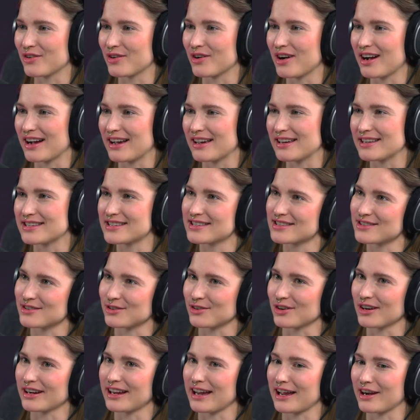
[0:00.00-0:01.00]
arise
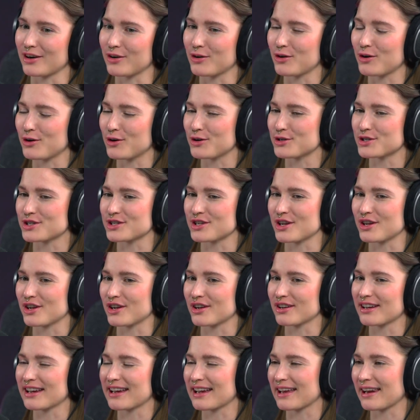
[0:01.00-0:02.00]
or can cause
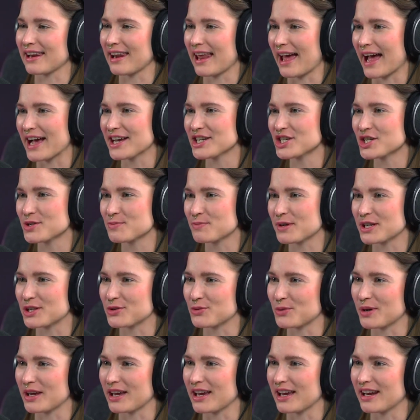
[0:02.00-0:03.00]
a clash
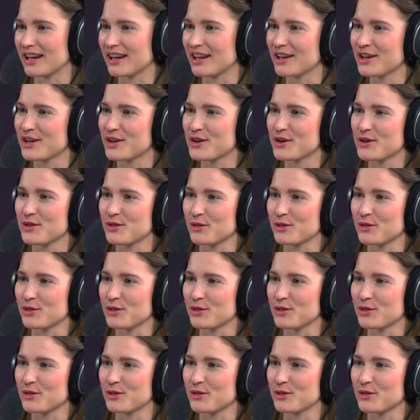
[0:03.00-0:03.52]
between